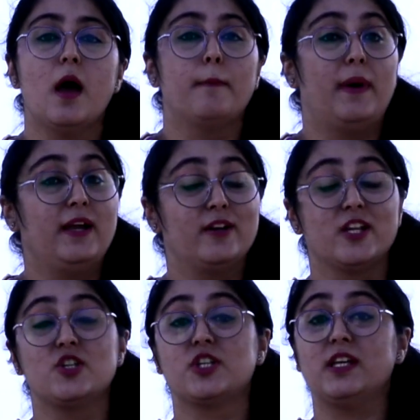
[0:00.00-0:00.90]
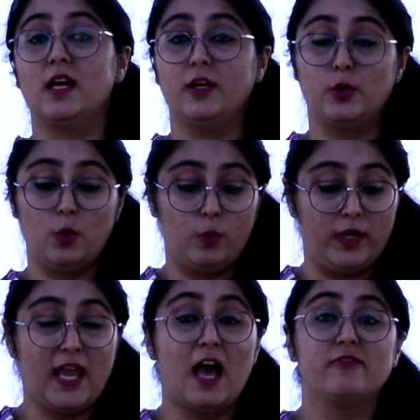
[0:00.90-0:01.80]
by arranging,
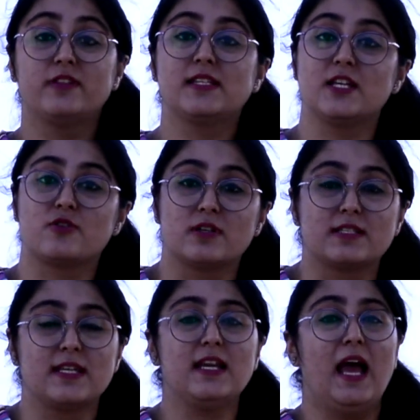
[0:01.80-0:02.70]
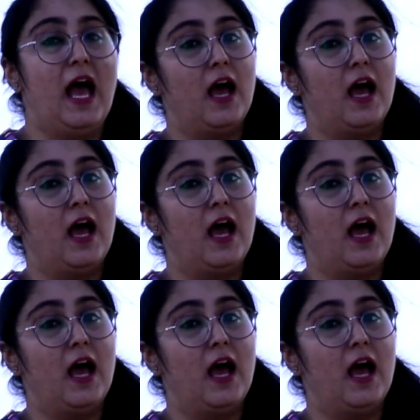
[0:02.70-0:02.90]
we have this interesting